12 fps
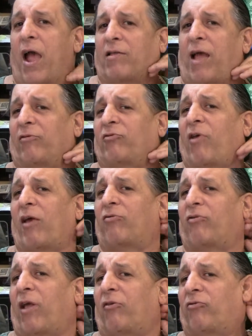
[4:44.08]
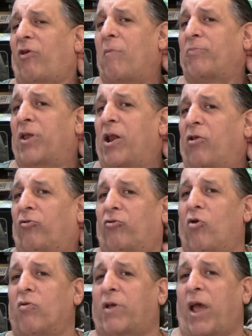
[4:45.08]
that says there's something in a
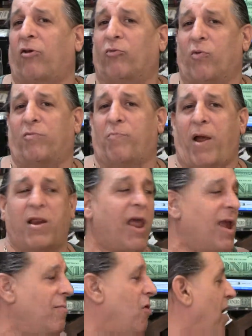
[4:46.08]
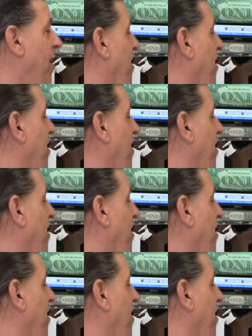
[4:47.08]
suitcase with my name on